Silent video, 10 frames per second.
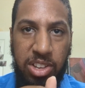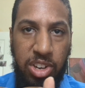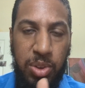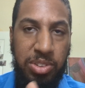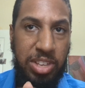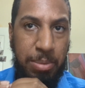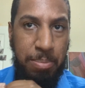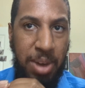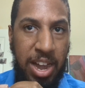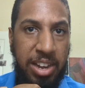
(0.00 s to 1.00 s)
to do is keep
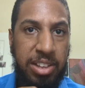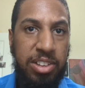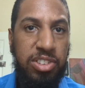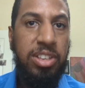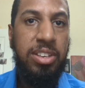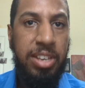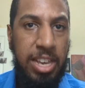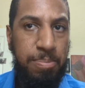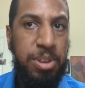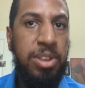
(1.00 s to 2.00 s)
in mind is
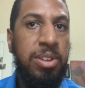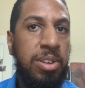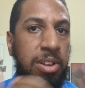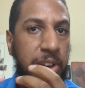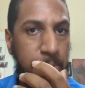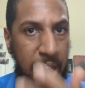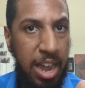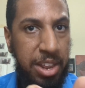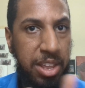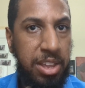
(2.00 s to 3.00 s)
keeping your
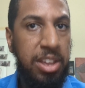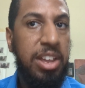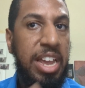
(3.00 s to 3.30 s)
body